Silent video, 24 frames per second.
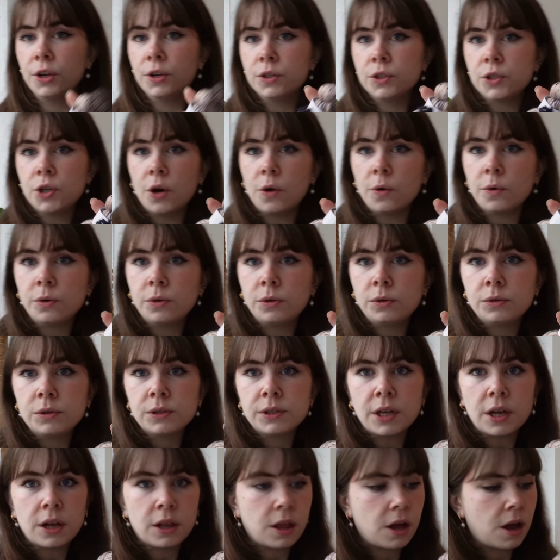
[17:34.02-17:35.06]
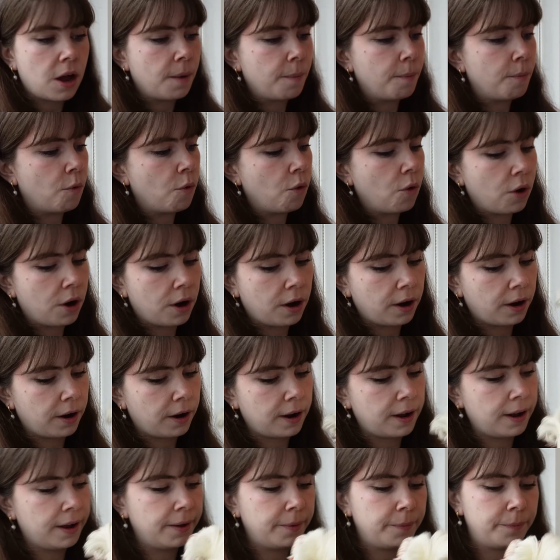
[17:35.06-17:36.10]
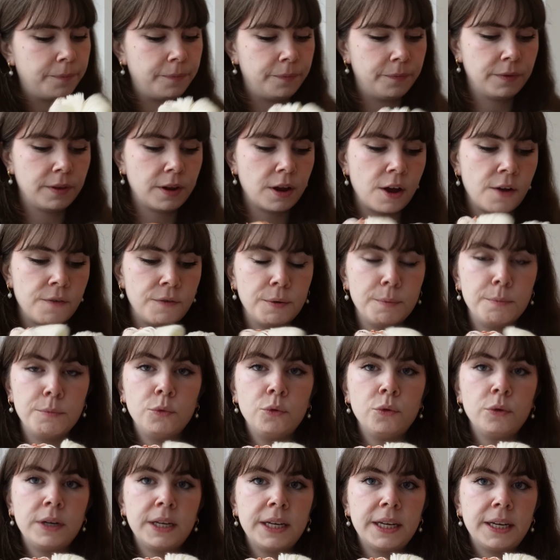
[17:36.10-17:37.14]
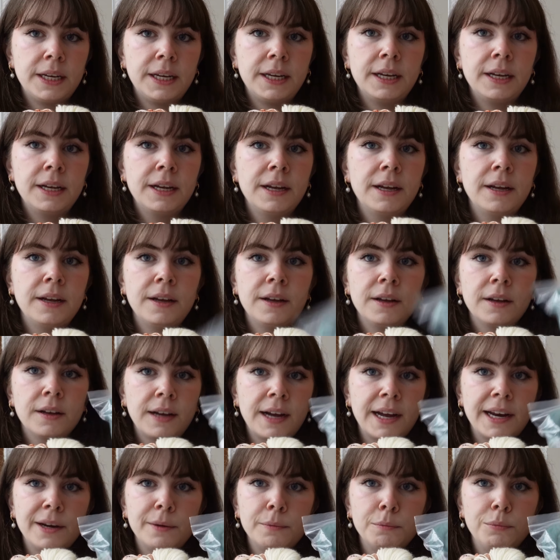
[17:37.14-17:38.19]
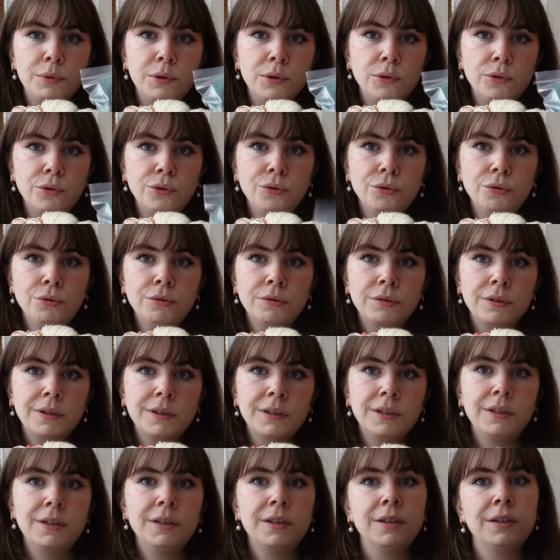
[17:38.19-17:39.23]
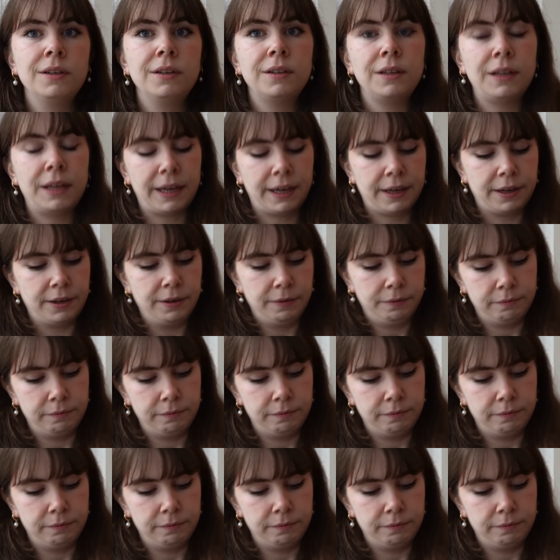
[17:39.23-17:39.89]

tonals, a lot more of a moody kind of blue, like